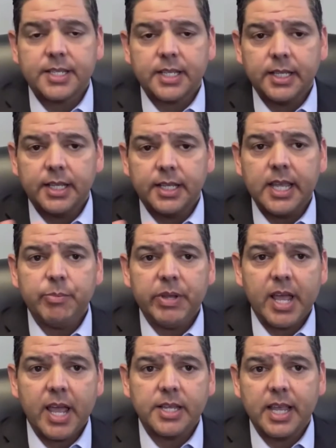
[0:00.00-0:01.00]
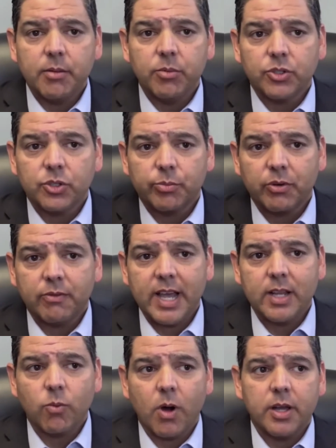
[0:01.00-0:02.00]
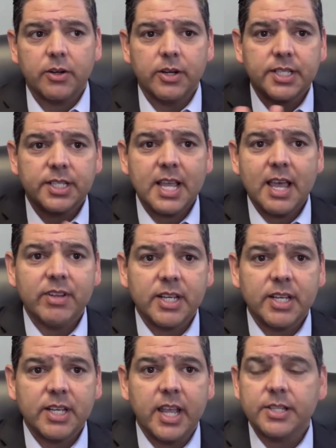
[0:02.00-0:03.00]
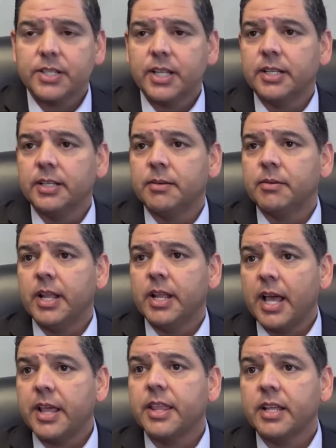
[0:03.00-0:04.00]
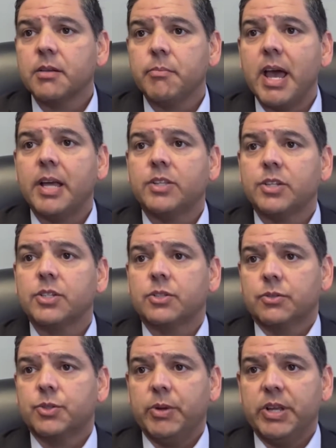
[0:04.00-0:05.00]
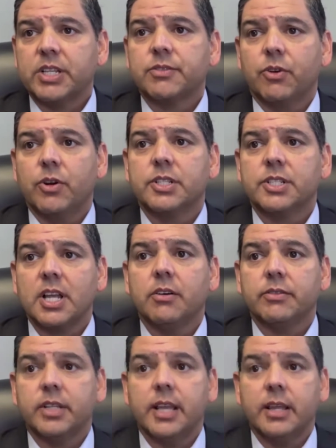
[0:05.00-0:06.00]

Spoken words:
days and the EPA is able to provide water in 7 days, then I think the math just speaks for itself.